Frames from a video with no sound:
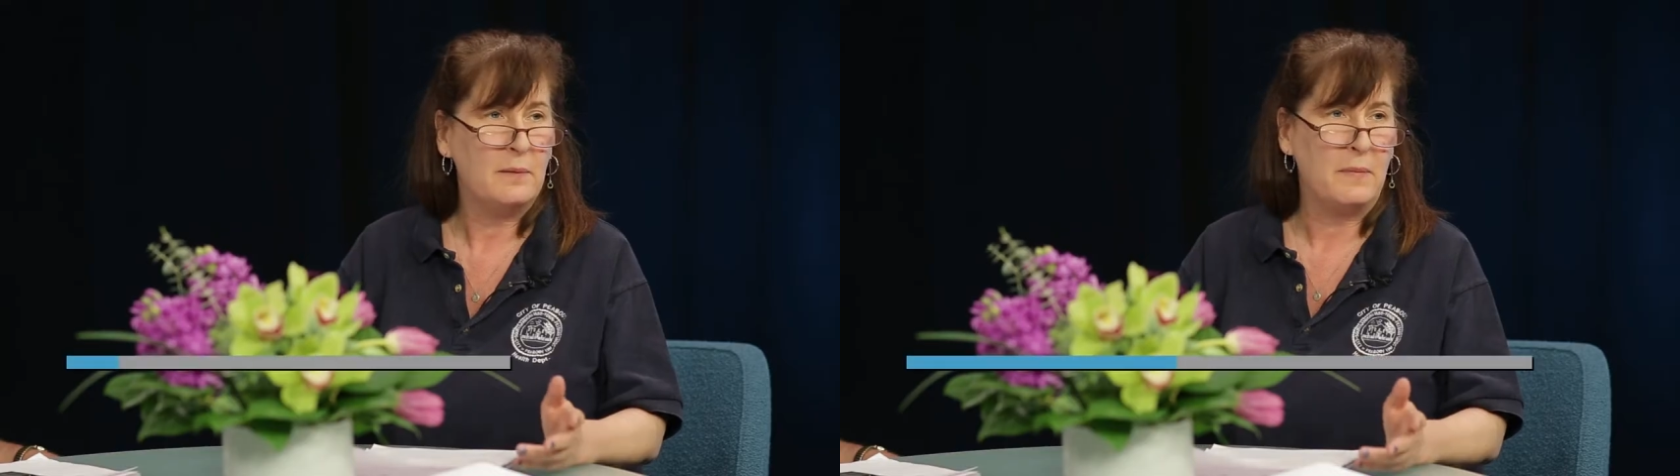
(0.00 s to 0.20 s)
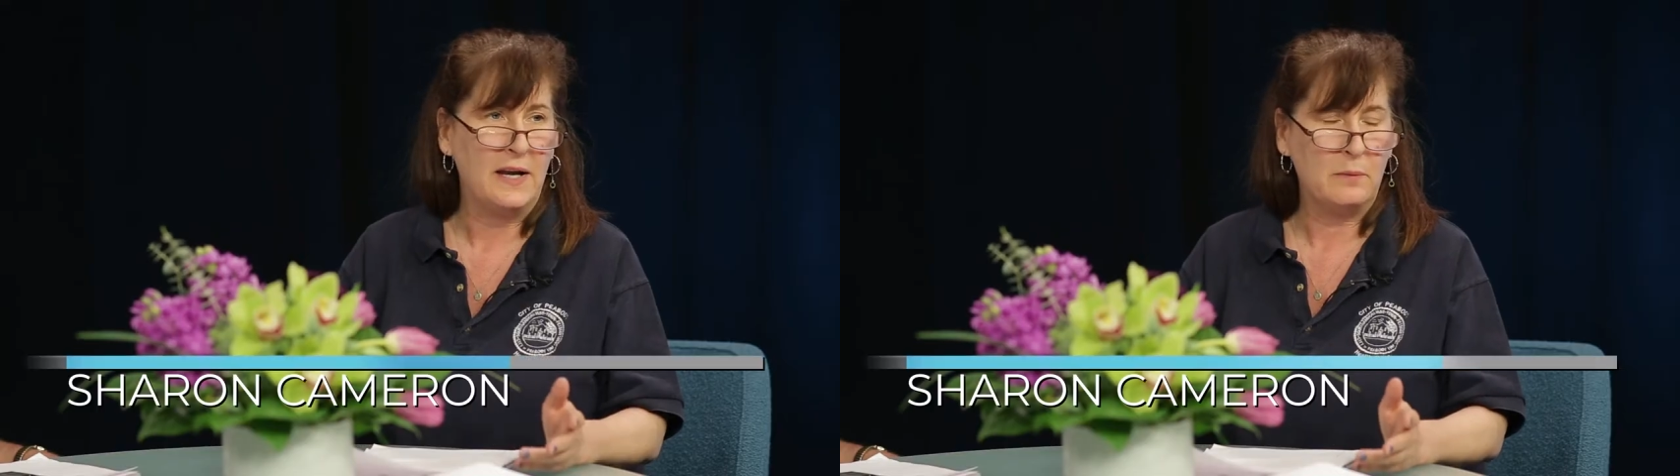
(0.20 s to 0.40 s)

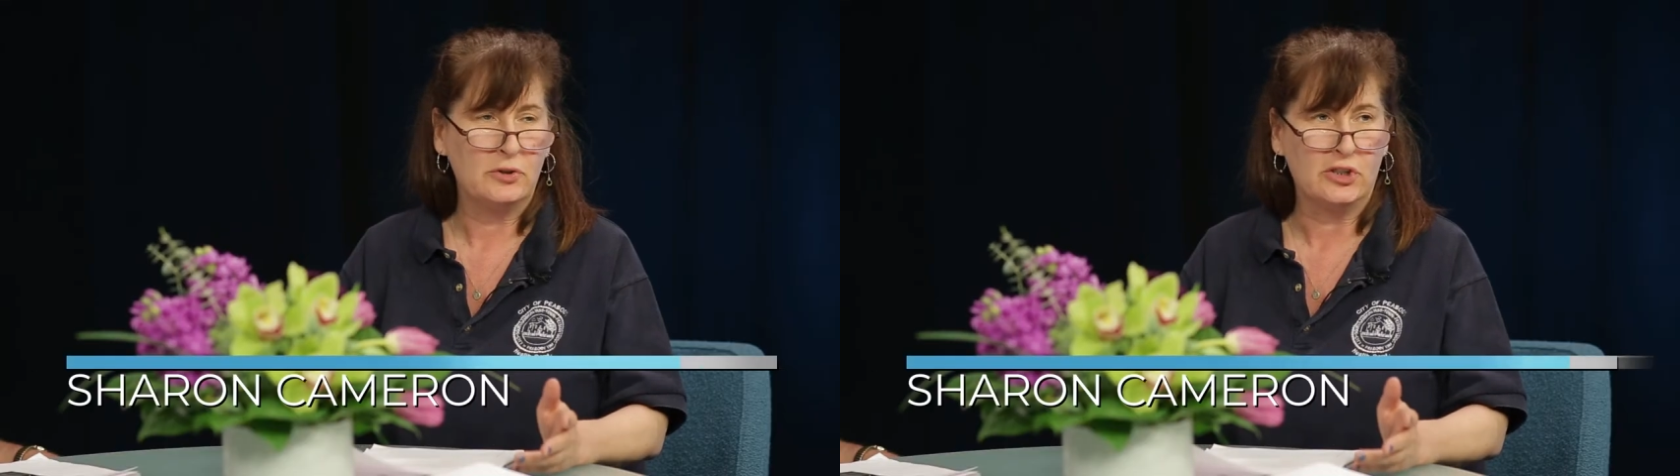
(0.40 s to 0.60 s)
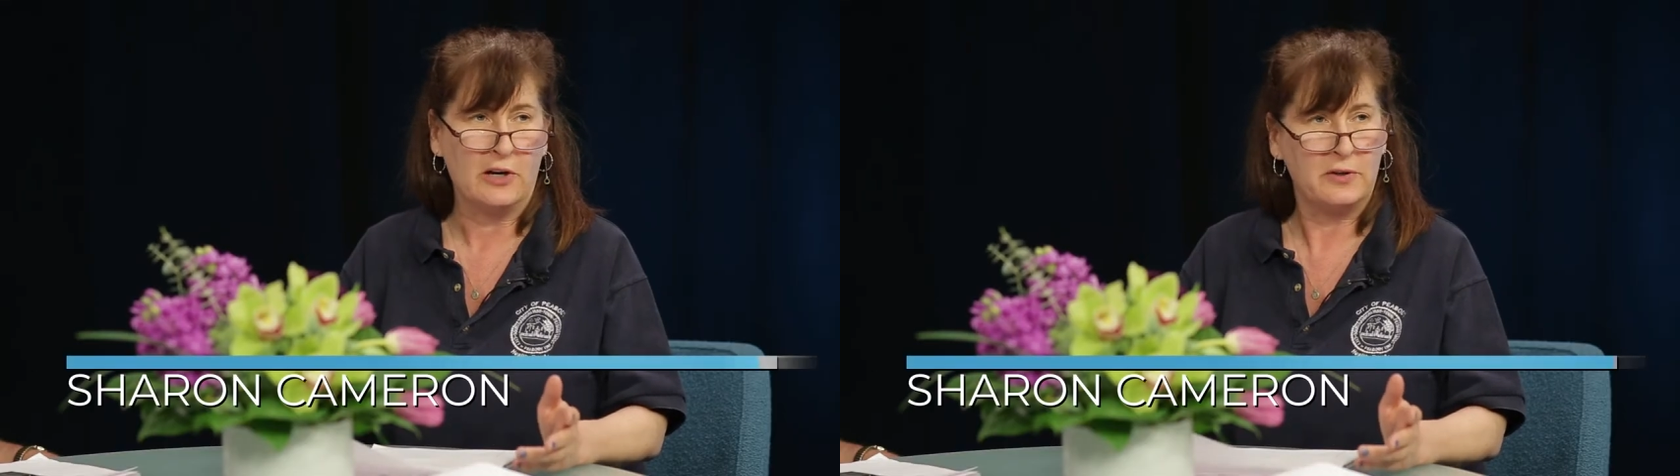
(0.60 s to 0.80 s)
My name
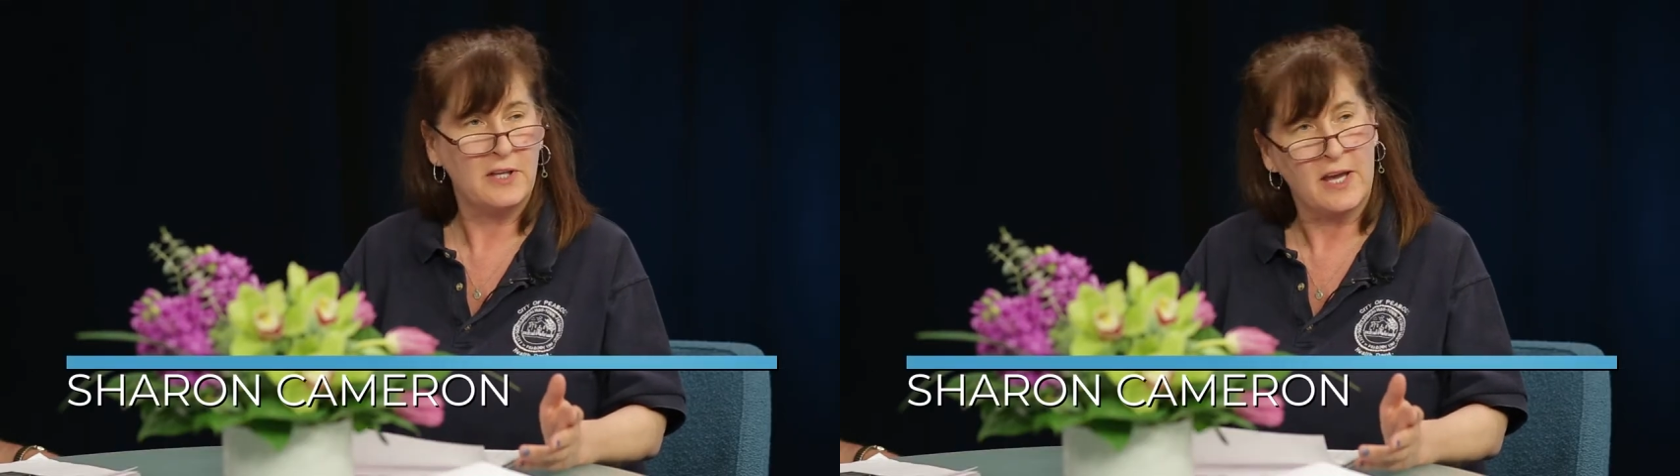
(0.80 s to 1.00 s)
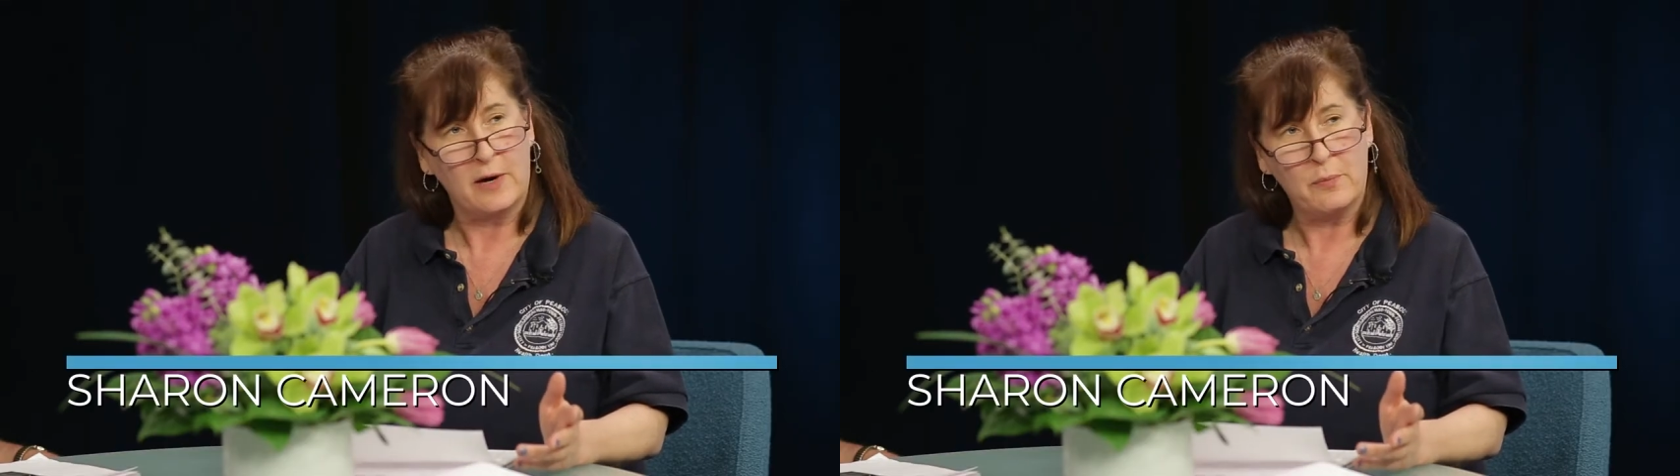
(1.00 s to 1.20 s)
is Sharon
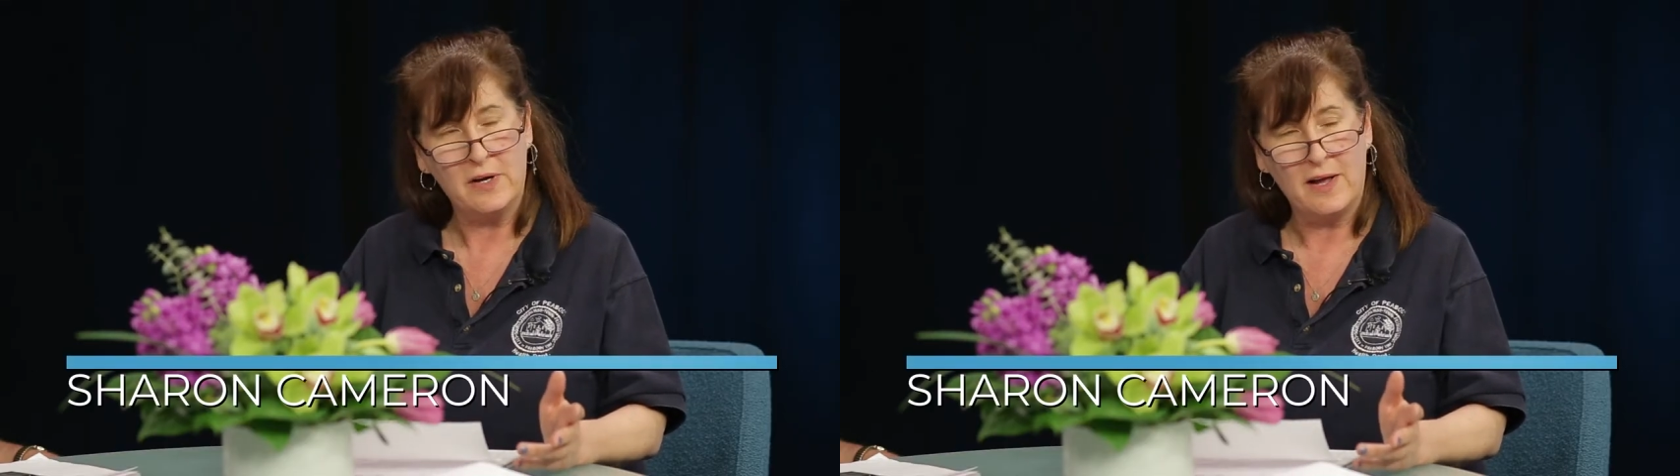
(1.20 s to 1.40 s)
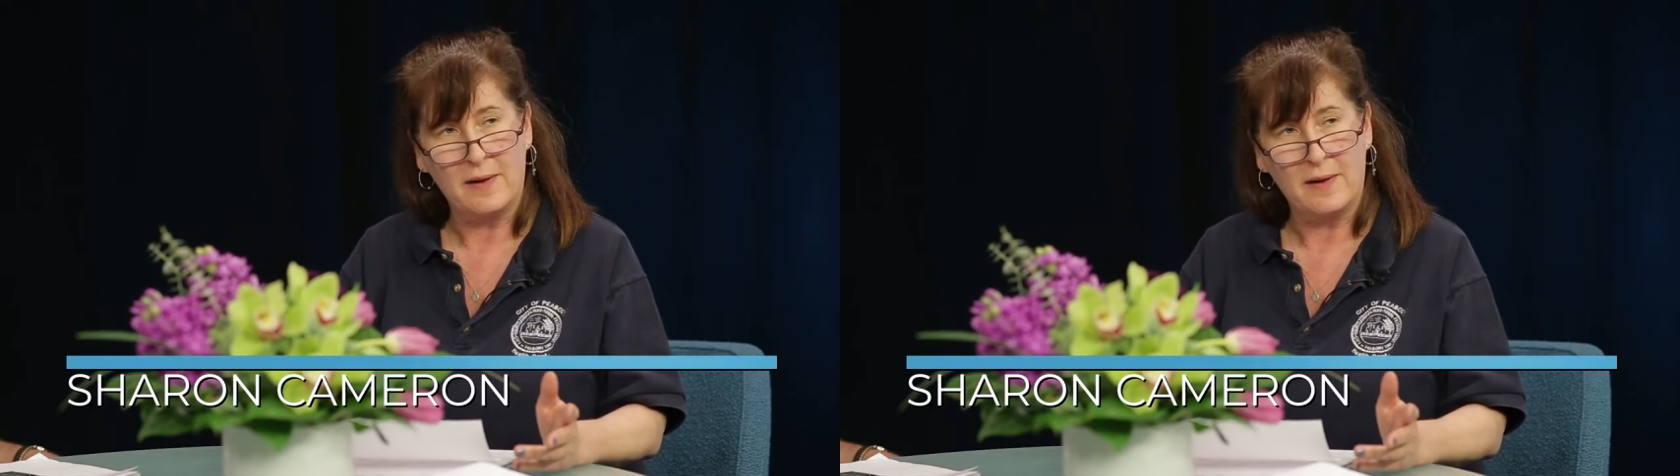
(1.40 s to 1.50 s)
Cameron.